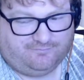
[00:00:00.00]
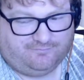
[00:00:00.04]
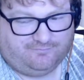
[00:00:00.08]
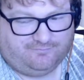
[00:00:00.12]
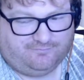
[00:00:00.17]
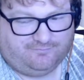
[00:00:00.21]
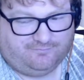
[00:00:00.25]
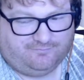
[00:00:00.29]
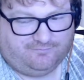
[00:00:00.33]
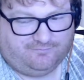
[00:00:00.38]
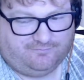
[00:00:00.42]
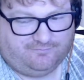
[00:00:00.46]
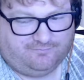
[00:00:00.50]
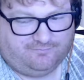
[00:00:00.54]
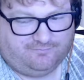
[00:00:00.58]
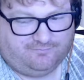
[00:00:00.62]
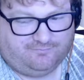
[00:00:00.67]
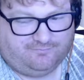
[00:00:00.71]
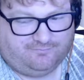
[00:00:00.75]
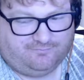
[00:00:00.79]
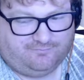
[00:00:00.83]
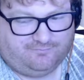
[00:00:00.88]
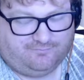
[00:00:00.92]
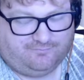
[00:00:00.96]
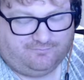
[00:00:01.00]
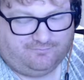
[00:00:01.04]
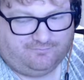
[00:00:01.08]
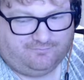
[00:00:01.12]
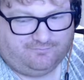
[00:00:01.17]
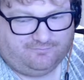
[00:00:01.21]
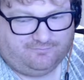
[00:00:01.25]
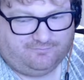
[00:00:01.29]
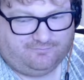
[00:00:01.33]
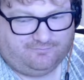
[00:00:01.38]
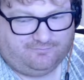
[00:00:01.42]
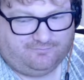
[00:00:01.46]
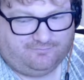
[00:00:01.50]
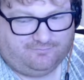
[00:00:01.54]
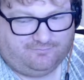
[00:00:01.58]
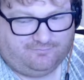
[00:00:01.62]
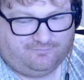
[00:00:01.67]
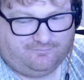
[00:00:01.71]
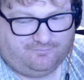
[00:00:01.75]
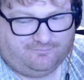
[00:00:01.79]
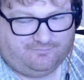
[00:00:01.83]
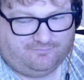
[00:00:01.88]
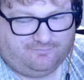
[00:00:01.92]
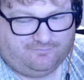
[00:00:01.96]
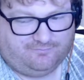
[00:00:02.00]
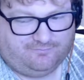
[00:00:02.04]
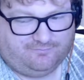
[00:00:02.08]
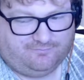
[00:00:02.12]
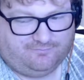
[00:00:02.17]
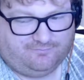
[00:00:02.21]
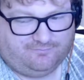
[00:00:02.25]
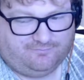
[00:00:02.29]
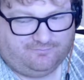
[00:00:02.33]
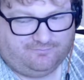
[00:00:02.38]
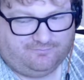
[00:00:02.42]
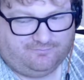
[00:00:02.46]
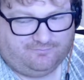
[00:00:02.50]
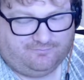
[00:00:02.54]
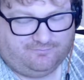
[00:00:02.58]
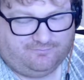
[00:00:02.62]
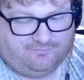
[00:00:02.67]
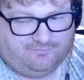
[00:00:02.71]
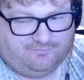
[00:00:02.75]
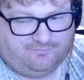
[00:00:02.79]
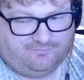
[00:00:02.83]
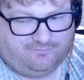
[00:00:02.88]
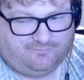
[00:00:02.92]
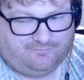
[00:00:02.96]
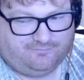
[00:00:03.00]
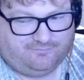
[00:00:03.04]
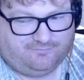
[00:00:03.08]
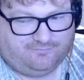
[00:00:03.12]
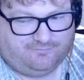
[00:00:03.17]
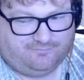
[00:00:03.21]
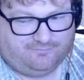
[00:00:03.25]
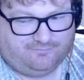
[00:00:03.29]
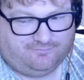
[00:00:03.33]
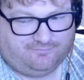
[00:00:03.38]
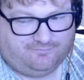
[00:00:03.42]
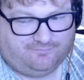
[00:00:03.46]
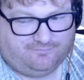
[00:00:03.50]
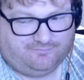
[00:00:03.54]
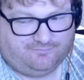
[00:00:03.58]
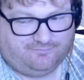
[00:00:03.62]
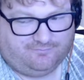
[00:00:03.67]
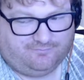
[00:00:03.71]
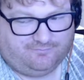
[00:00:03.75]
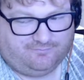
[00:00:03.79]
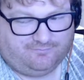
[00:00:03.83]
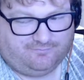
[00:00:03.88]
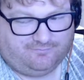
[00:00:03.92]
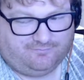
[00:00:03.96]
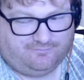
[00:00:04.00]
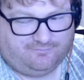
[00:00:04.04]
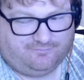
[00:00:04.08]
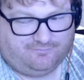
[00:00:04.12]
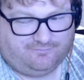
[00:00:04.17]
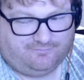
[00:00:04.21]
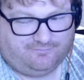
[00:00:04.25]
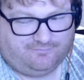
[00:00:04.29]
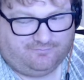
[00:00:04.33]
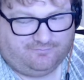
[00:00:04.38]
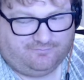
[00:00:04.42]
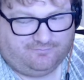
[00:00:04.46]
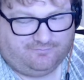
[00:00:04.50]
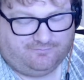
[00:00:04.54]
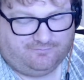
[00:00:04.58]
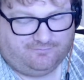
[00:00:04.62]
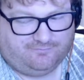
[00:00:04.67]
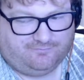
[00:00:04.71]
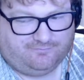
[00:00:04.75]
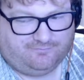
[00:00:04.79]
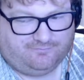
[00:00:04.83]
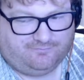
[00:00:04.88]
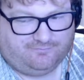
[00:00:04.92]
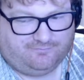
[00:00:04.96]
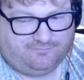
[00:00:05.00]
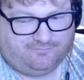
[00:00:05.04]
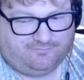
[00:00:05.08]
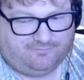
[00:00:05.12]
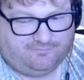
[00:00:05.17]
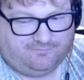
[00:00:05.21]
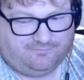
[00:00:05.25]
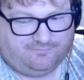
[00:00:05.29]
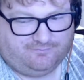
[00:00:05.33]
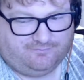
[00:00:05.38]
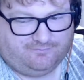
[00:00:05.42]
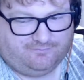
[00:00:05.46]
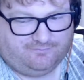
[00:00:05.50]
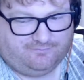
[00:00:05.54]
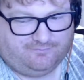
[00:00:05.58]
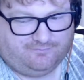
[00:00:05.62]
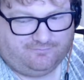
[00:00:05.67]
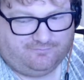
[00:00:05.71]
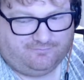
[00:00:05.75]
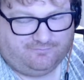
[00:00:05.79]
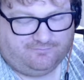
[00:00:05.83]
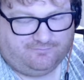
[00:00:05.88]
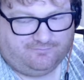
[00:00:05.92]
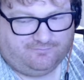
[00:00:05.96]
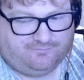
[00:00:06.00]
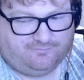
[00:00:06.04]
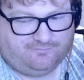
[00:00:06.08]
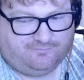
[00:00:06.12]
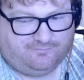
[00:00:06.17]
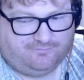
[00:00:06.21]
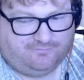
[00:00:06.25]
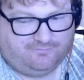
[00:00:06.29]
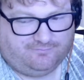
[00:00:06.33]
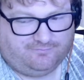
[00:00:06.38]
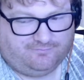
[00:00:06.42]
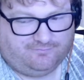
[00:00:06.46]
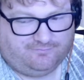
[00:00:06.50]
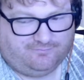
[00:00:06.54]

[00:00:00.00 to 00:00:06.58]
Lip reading: This person isn't speaking.